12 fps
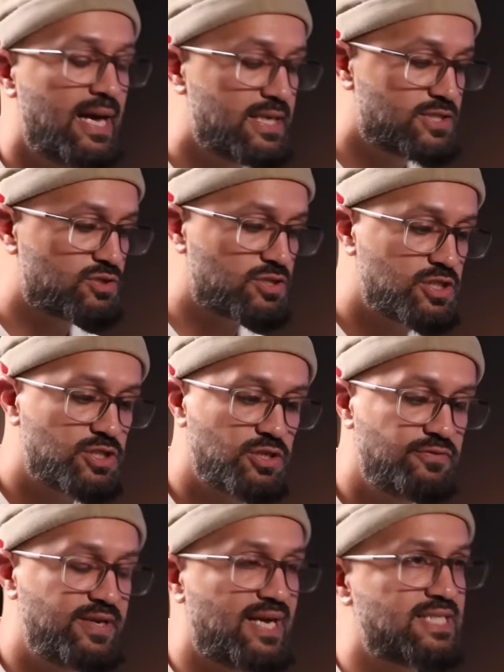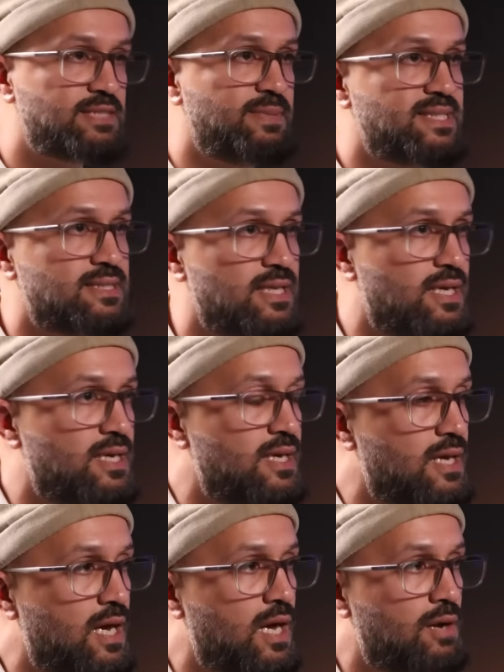And as Dr. Sophie
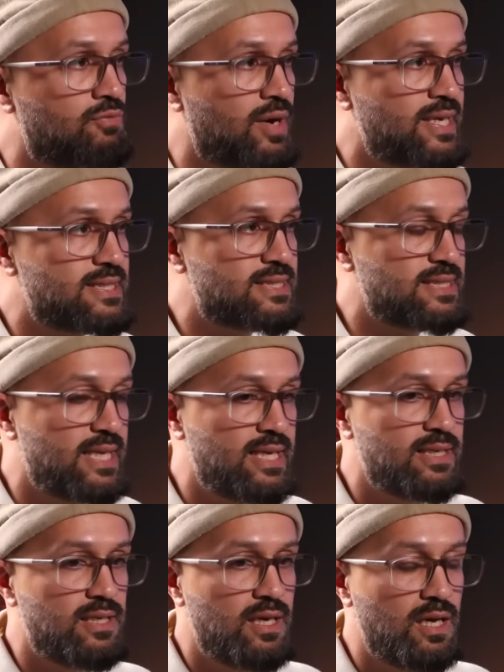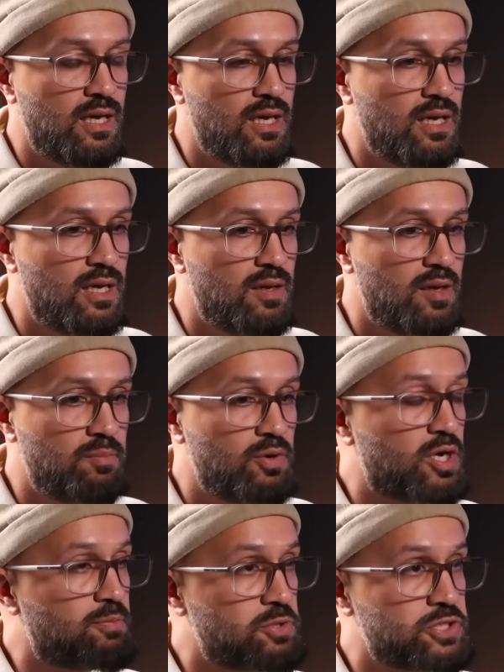Haspesler writes in her
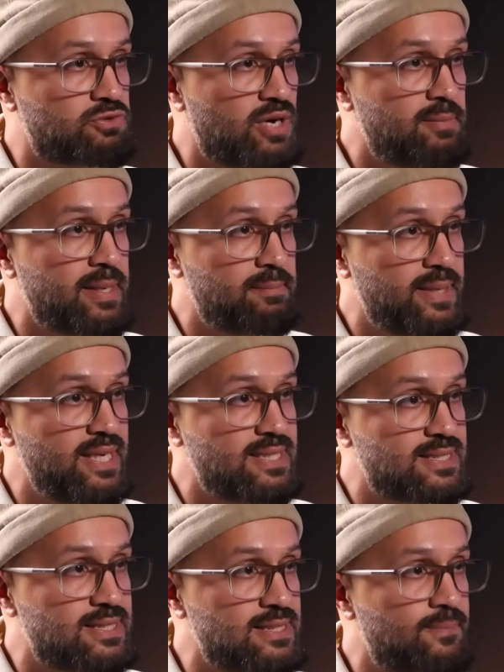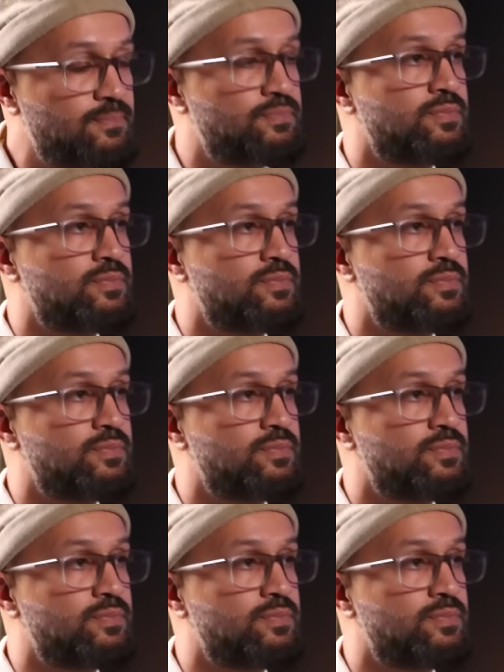book, Prescribing Peace,